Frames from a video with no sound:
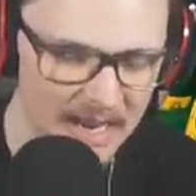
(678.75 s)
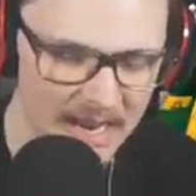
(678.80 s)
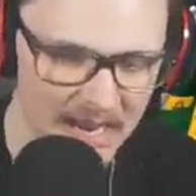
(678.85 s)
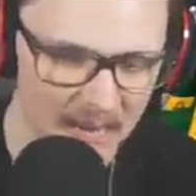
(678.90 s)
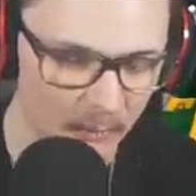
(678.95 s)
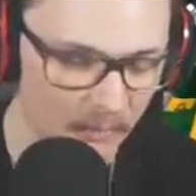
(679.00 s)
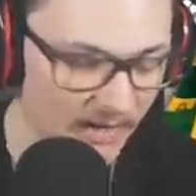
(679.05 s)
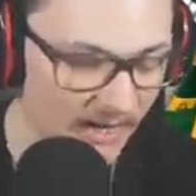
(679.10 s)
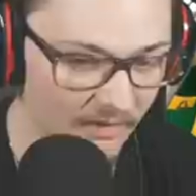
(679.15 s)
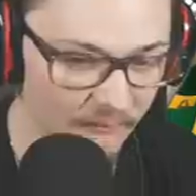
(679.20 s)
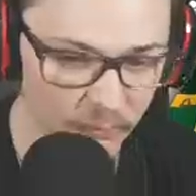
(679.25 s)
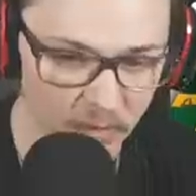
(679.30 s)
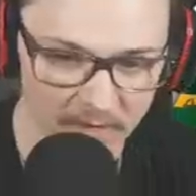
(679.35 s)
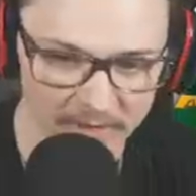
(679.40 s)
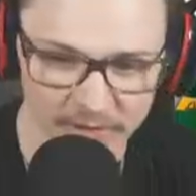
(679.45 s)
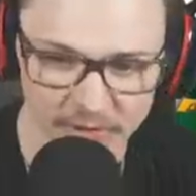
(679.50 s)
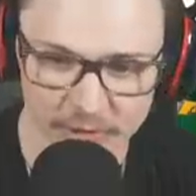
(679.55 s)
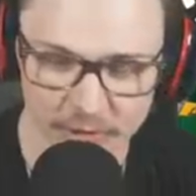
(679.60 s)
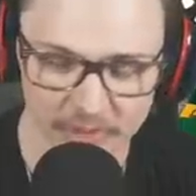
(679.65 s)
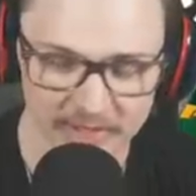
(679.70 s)
when I've
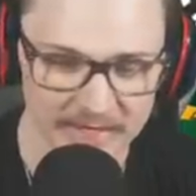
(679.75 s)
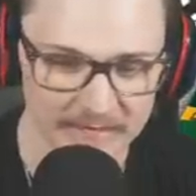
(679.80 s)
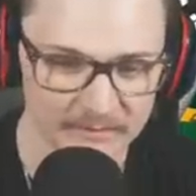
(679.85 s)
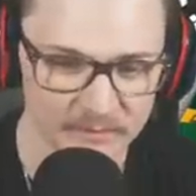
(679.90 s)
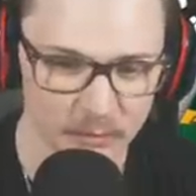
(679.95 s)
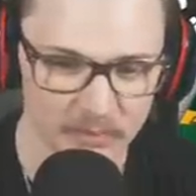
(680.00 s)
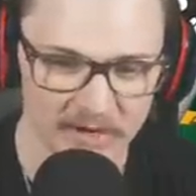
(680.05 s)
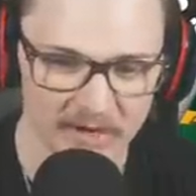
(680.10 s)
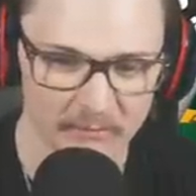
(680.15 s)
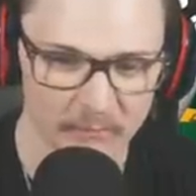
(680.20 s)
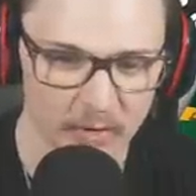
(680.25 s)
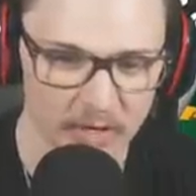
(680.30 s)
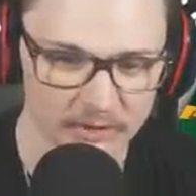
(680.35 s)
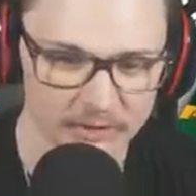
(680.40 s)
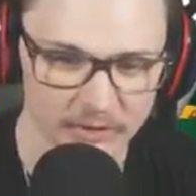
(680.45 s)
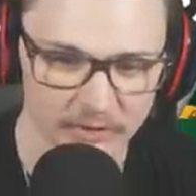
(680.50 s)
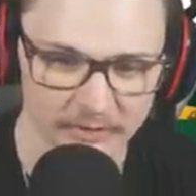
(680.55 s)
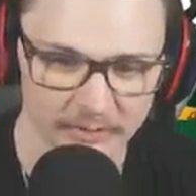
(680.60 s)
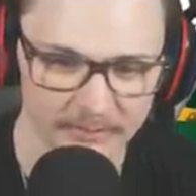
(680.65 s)
watched streams, when I've watched other